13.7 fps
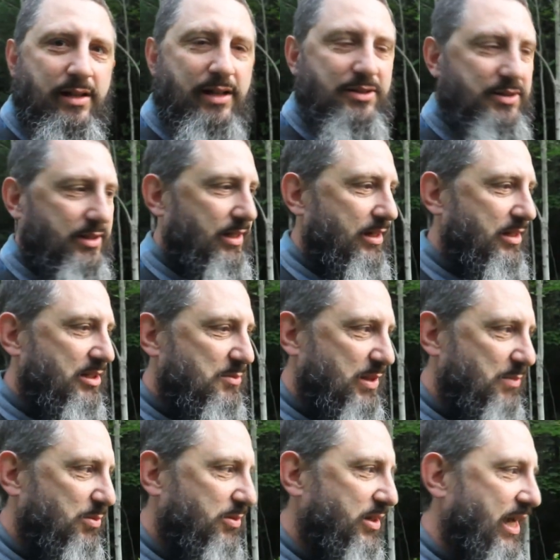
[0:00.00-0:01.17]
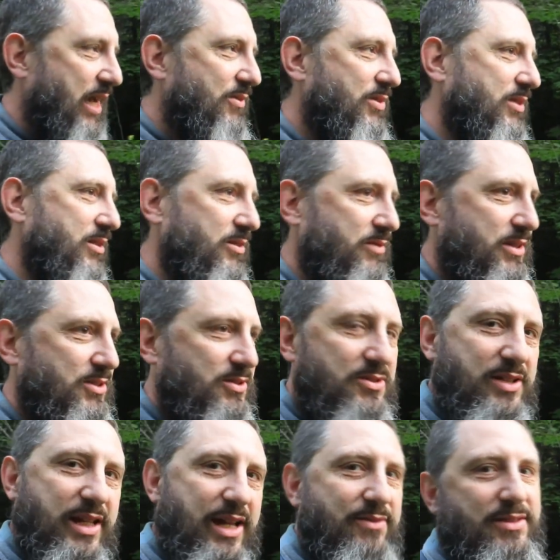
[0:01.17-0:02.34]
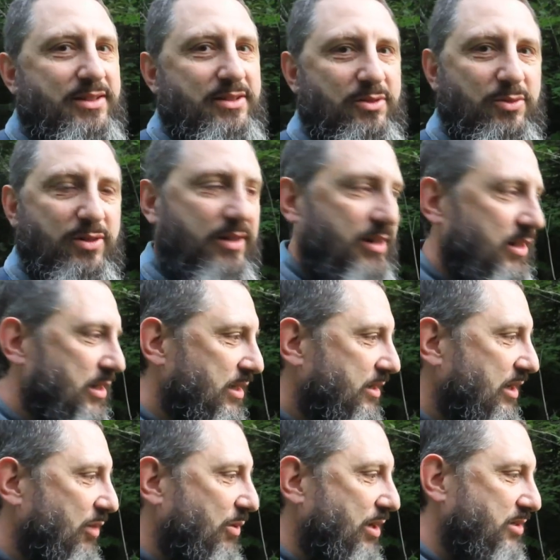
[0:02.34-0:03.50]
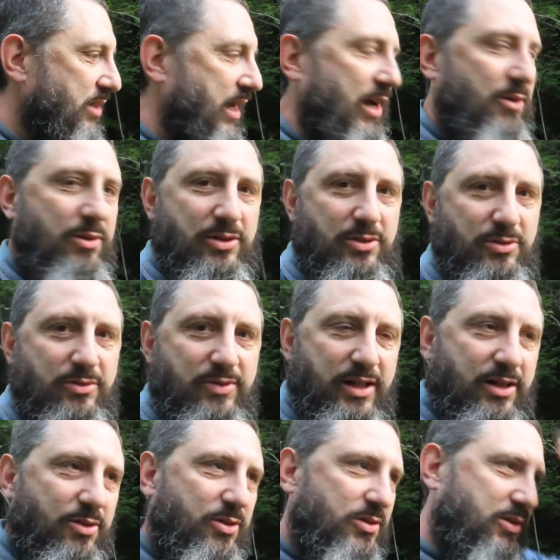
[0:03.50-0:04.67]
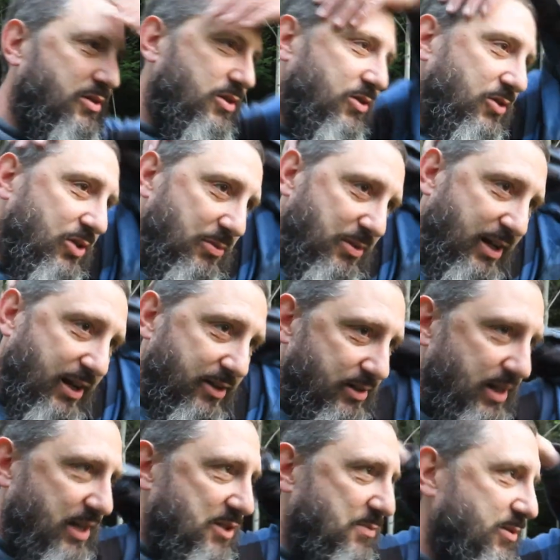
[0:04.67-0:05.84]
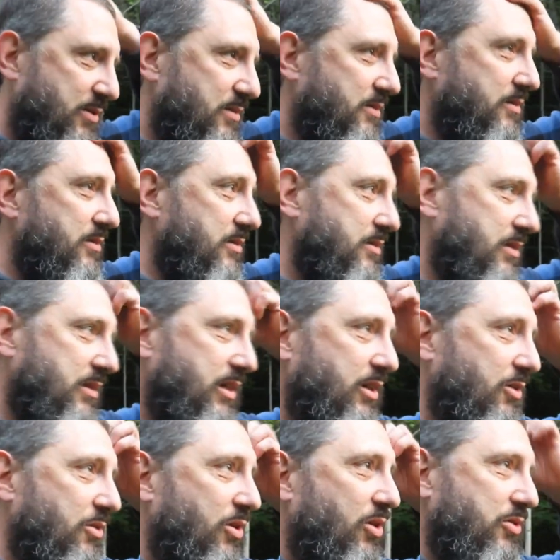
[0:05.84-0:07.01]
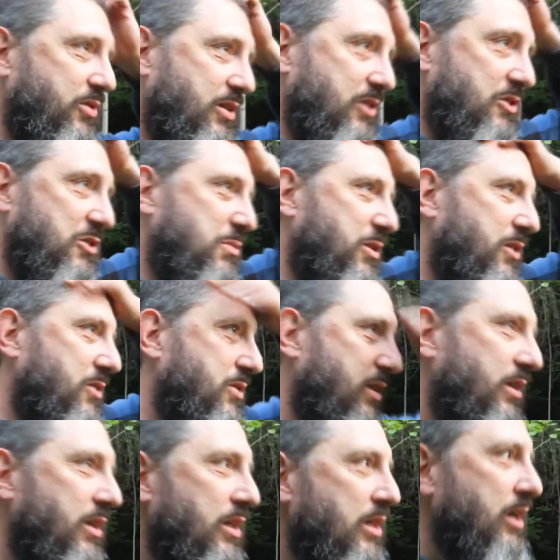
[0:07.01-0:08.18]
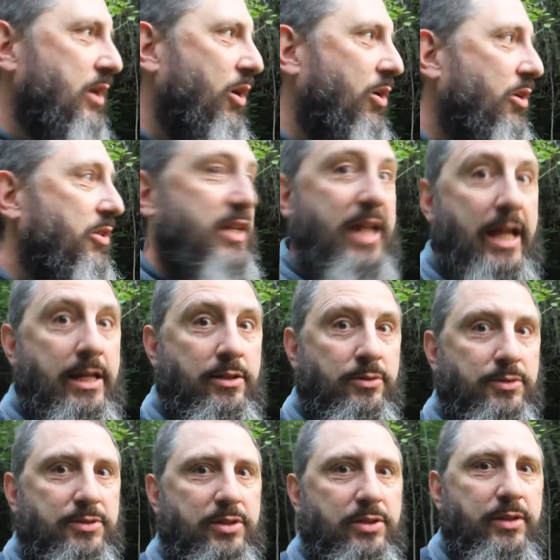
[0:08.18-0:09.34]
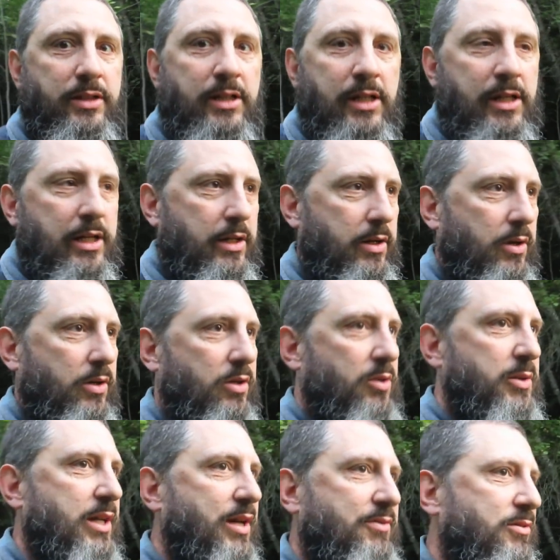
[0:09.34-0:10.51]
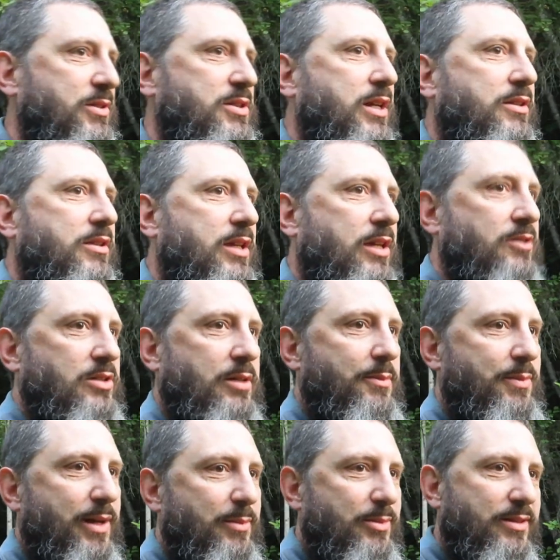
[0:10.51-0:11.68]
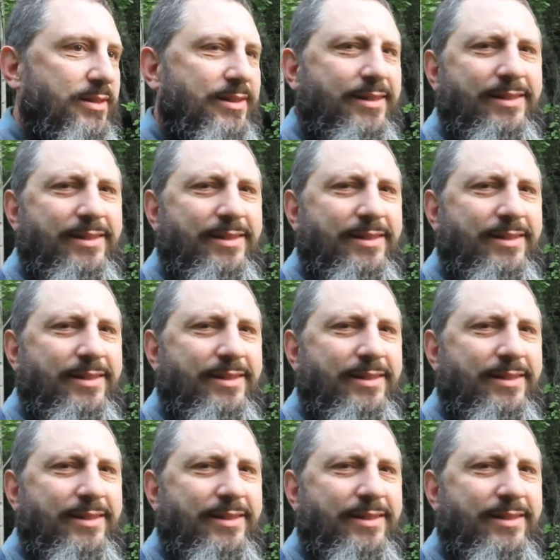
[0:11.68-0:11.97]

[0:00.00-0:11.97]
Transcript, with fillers: I see a lot of these people, they haven't done the research, they haven't done the work. They'll watch an hour or two of video on YouTube and now they're an expert. And they know all the conspiracy and all the angles to it. And oh, we have to reject the King James Bible.